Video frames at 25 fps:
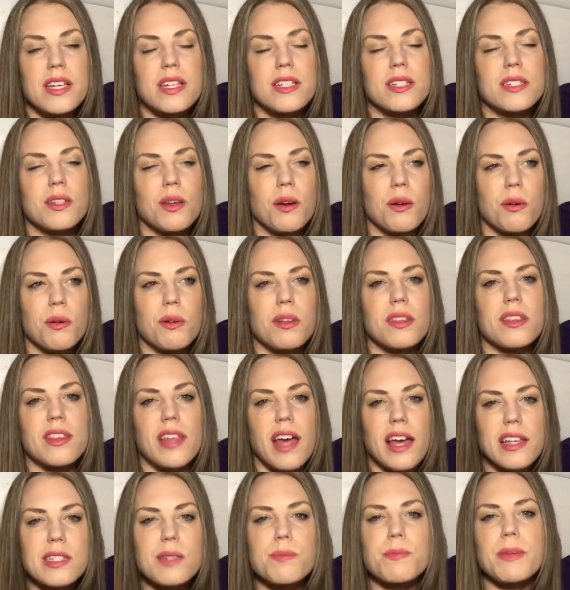So
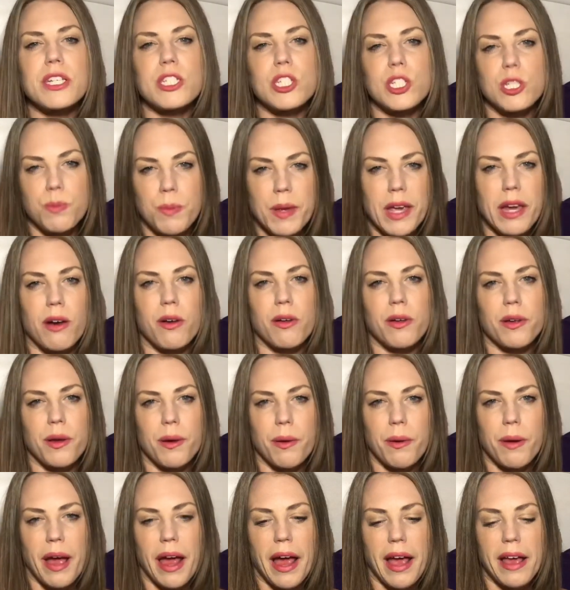that's my spiel,
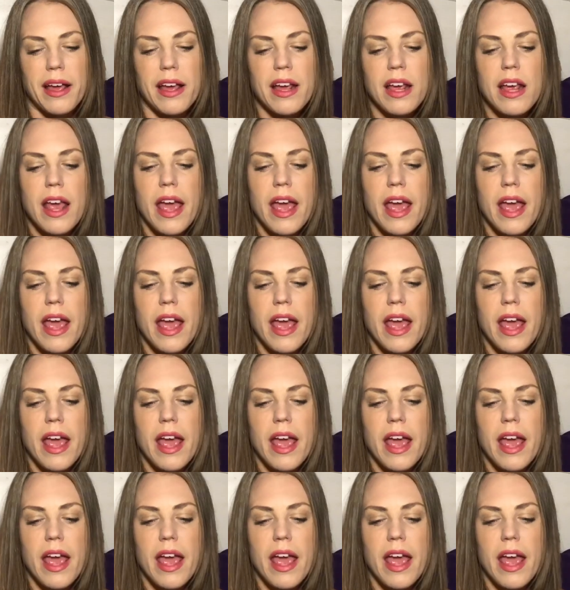okay?